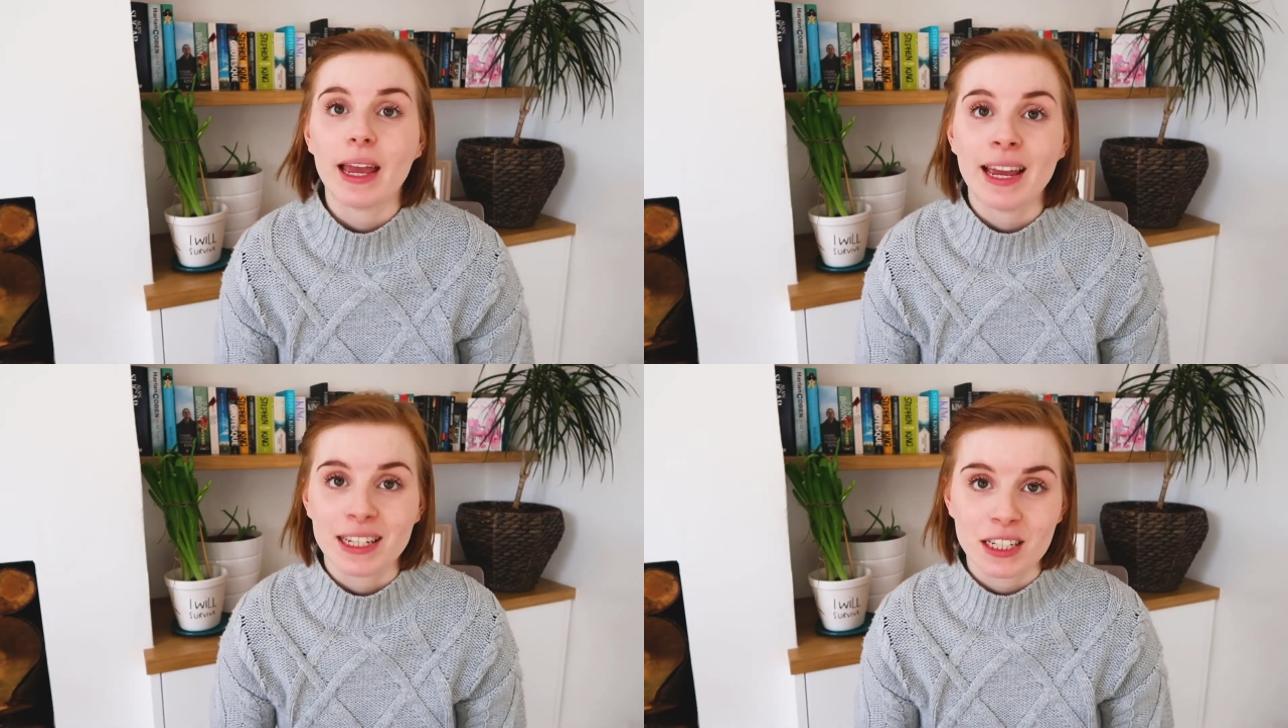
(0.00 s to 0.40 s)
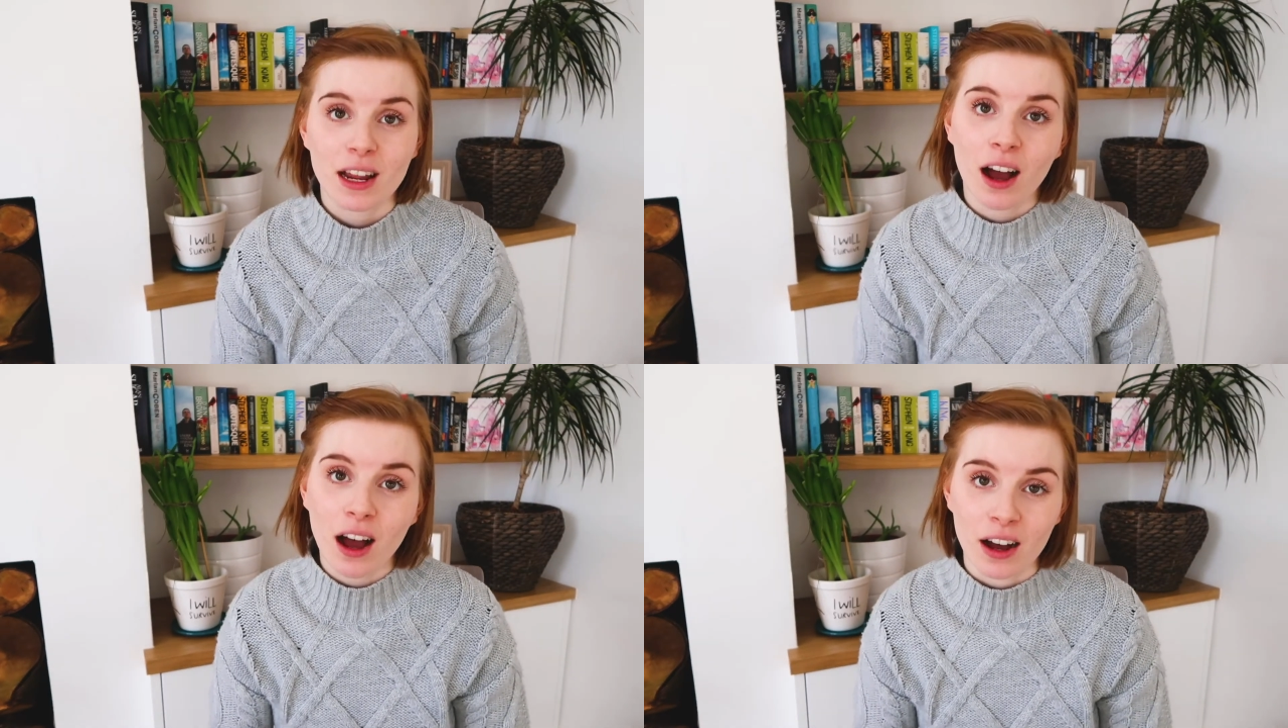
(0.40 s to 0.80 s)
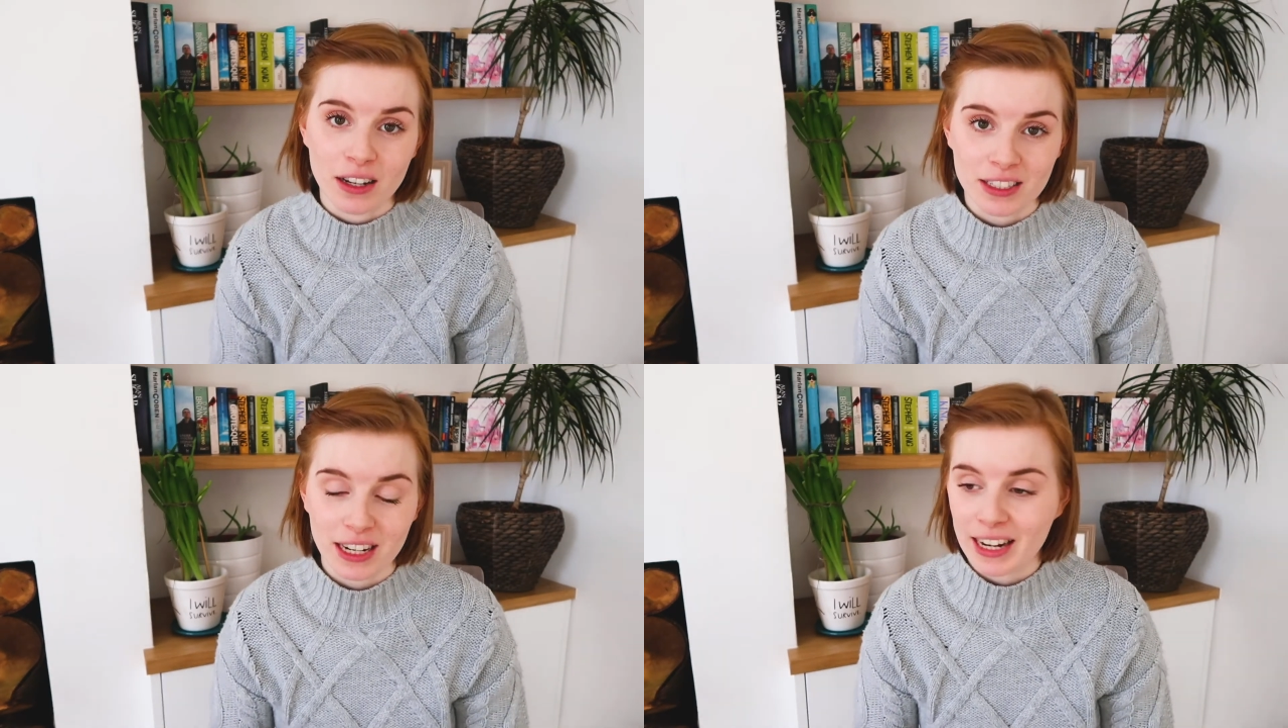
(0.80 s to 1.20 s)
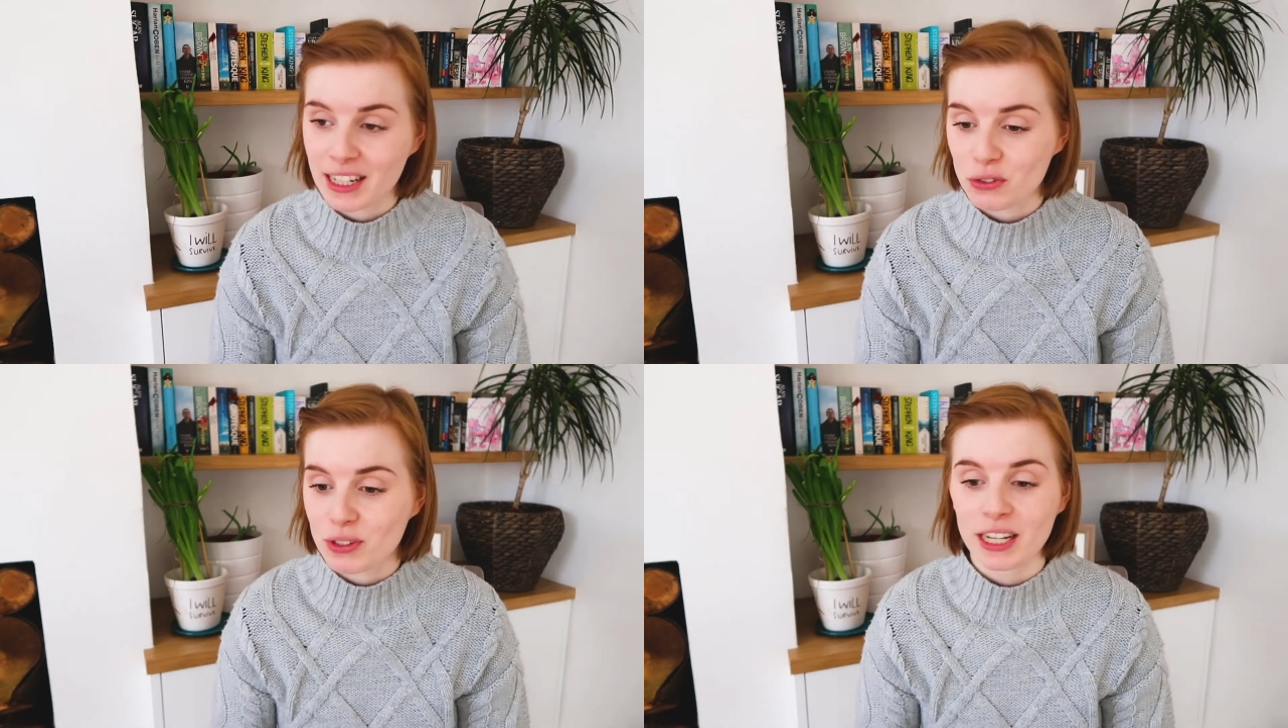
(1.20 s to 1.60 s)
it's hard and
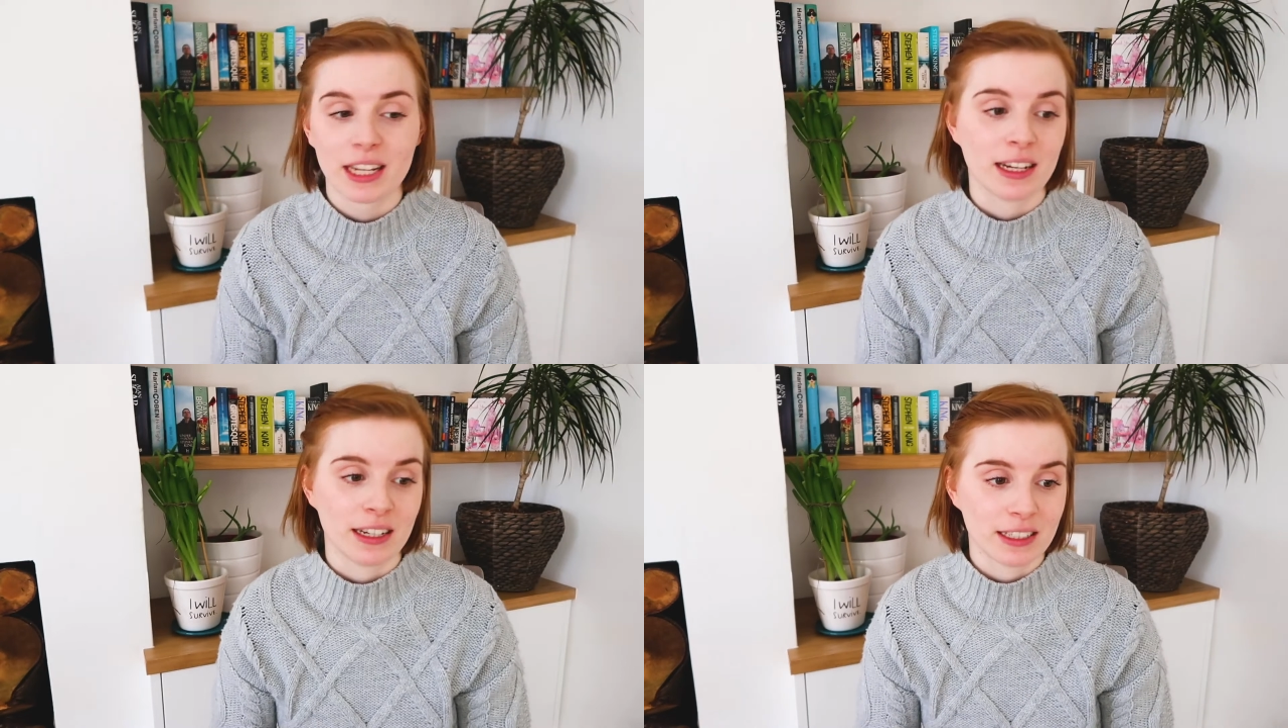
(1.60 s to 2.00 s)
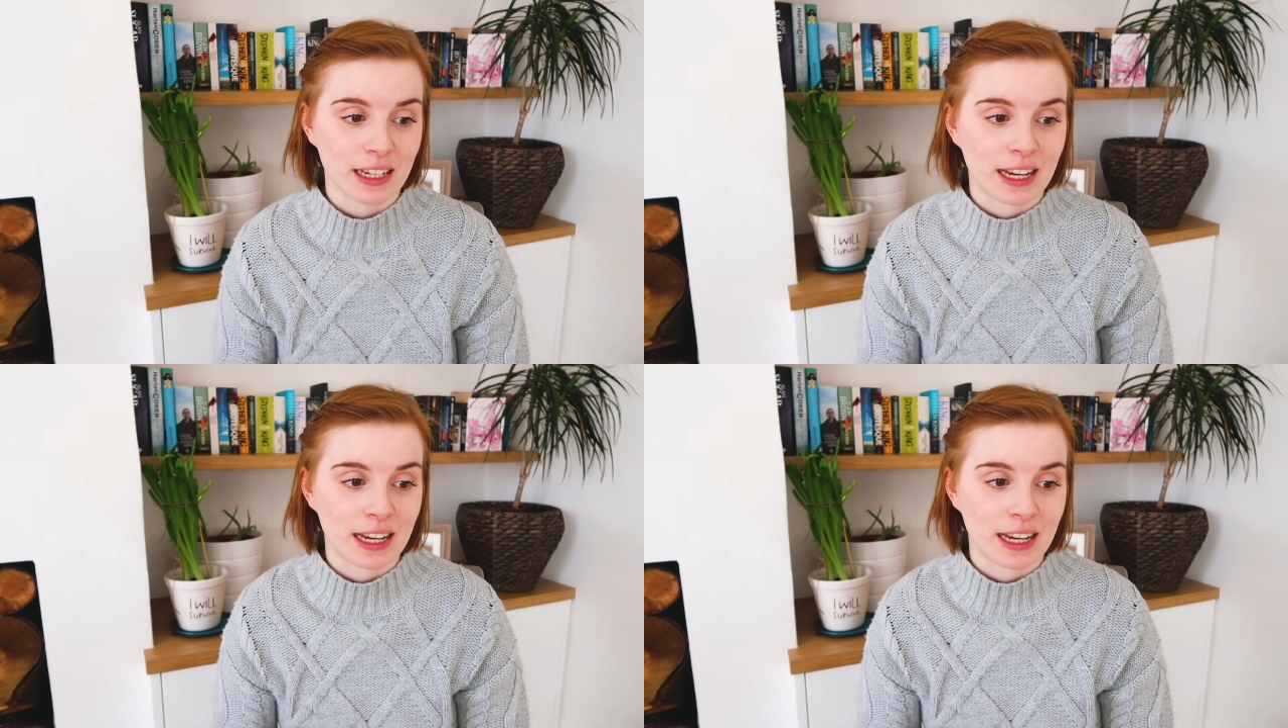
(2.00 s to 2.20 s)
it's ridiculous.